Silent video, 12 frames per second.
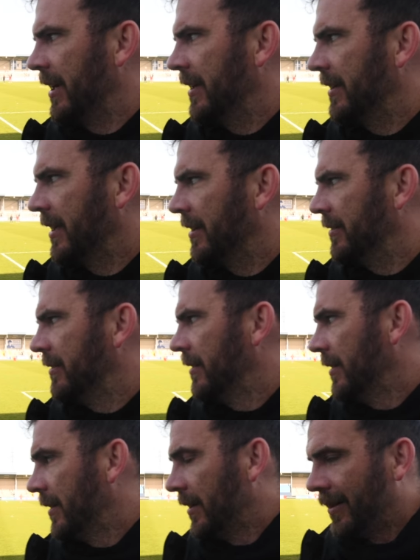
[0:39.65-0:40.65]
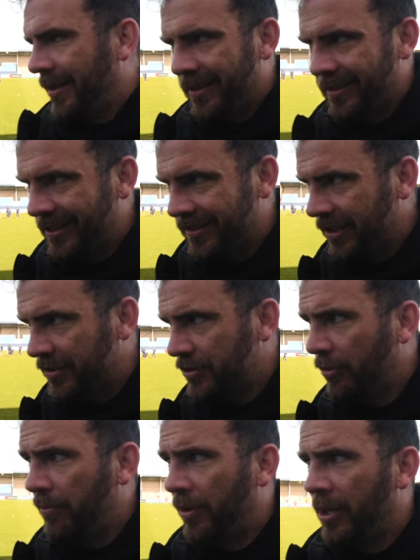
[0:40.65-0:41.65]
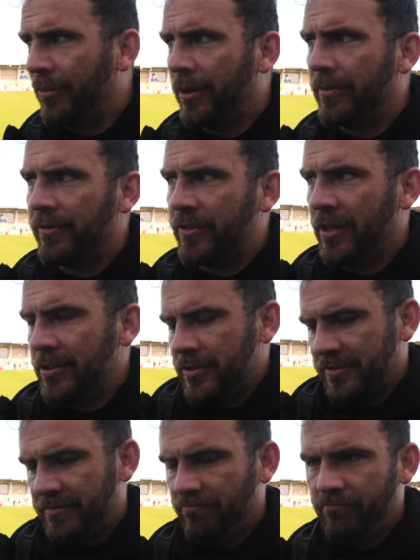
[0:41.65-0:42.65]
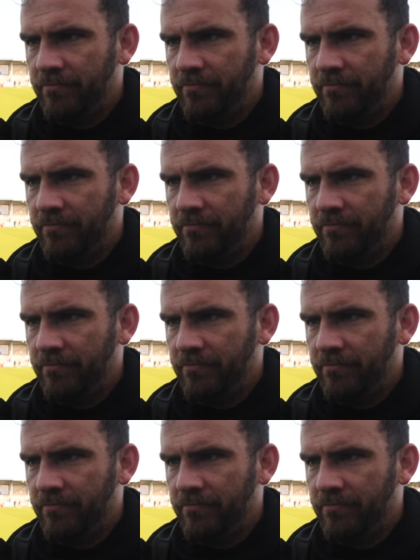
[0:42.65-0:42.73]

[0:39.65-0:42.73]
And then I think it's got to a point where we've got to just